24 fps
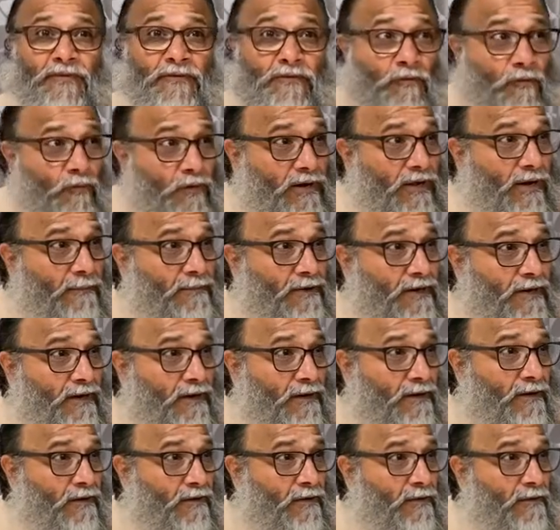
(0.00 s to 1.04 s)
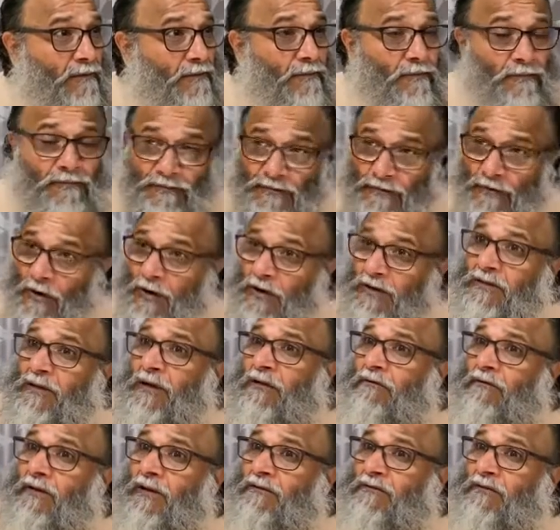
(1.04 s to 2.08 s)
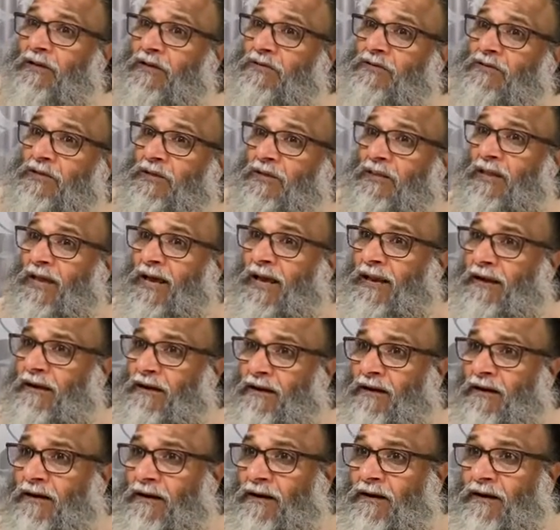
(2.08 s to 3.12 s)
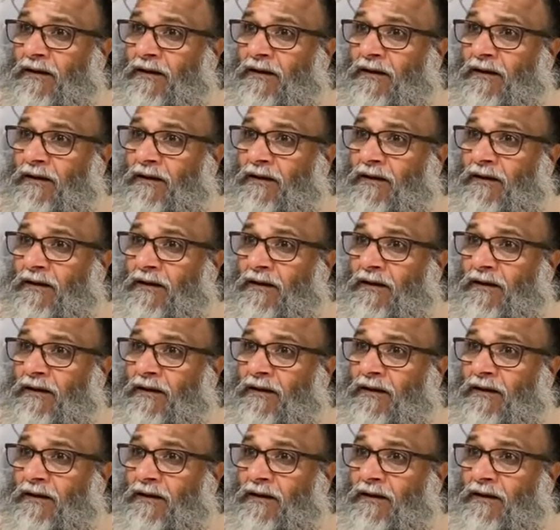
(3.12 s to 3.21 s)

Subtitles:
So what happened? The other waves are still there.